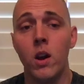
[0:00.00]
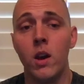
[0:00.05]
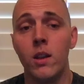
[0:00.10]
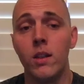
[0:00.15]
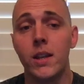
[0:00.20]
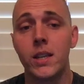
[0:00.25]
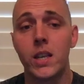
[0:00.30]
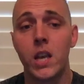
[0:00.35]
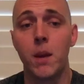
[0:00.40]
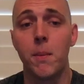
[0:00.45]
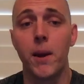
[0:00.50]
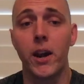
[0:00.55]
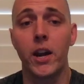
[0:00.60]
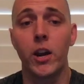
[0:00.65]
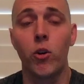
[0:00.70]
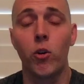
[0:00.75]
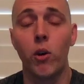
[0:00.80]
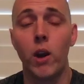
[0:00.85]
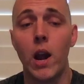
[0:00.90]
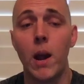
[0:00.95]
let's get about 1
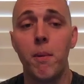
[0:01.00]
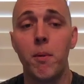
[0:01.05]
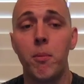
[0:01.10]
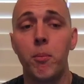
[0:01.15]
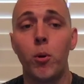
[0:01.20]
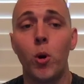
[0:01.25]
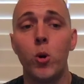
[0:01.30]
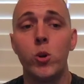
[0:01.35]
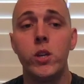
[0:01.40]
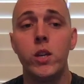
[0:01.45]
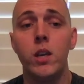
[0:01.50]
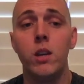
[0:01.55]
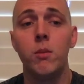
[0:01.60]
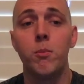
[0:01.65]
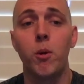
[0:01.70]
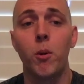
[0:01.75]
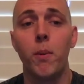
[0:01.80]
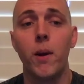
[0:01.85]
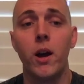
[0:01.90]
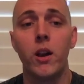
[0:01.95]
gram of protein
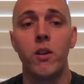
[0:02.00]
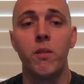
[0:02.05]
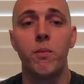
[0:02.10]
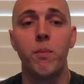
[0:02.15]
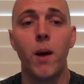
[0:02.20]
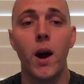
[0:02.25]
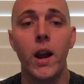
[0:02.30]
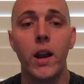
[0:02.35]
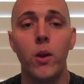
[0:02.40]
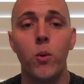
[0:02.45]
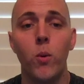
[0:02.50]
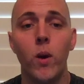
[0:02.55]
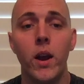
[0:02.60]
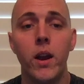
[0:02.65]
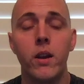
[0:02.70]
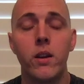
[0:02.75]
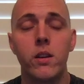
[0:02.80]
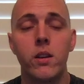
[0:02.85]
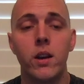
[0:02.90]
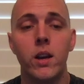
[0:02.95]
per pound of body
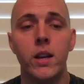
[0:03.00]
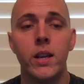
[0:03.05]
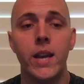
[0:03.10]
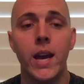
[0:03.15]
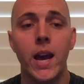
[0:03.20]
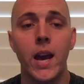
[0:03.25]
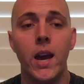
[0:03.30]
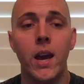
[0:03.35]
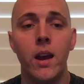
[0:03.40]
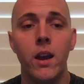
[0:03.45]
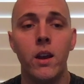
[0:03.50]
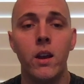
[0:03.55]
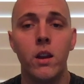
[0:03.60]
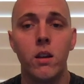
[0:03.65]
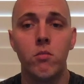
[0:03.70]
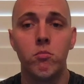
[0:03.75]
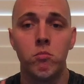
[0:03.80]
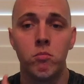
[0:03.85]
weight a day.